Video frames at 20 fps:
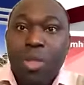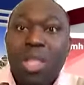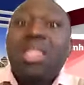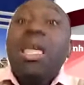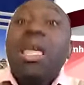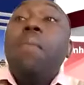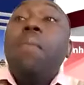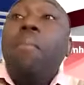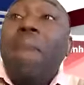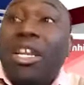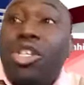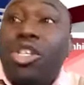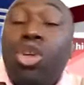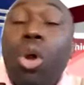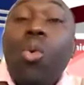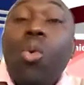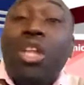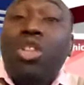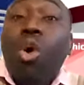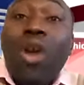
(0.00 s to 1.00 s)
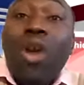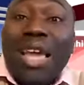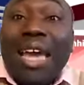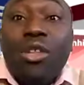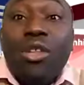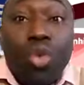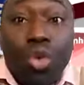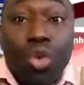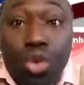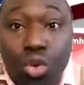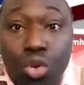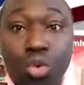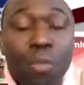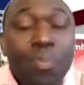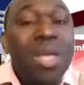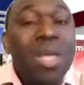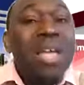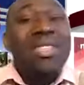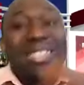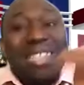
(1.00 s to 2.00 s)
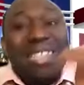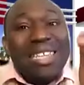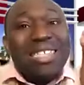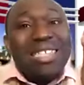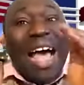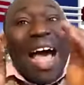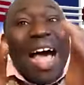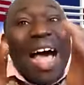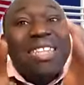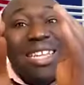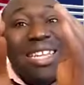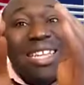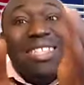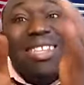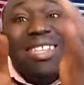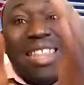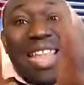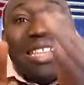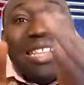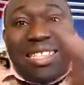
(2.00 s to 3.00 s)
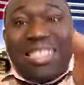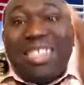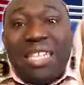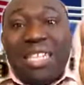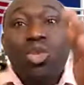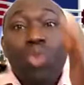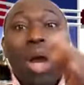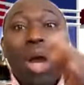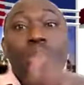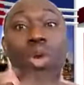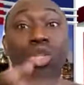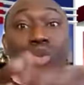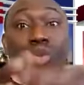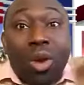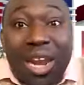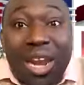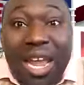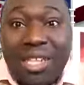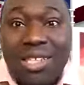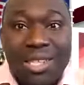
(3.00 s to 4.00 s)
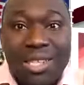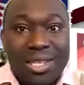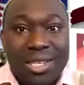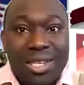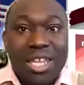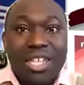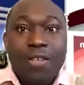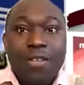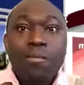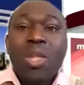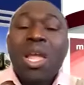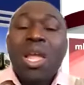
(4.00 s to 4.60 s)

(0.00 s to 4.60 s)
They made sure we don't get to you. These are the things we are going to legislate.